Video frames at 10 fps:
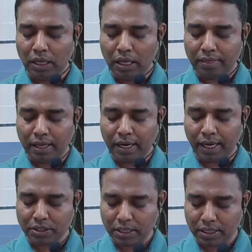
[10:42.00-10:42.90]
The
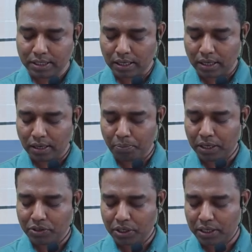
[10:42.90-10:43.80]
next is
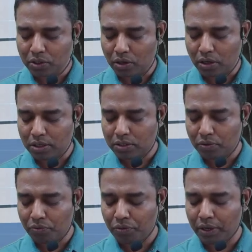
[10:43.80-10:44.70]
purchase cost
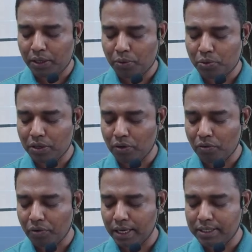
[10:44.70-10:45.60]

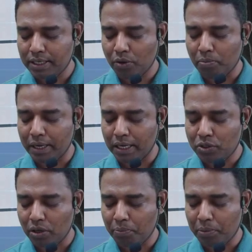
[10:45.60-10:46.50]
52,050 based
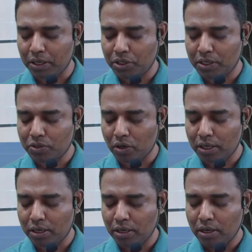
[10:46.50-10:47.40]
on purchase
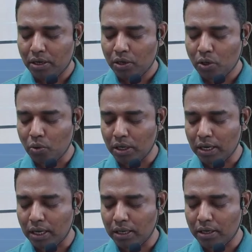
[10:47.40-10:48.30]
order. Total
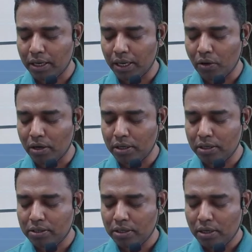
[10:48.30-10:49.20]
are 30
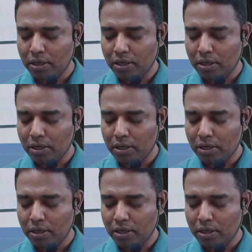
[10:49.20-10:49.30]
orders.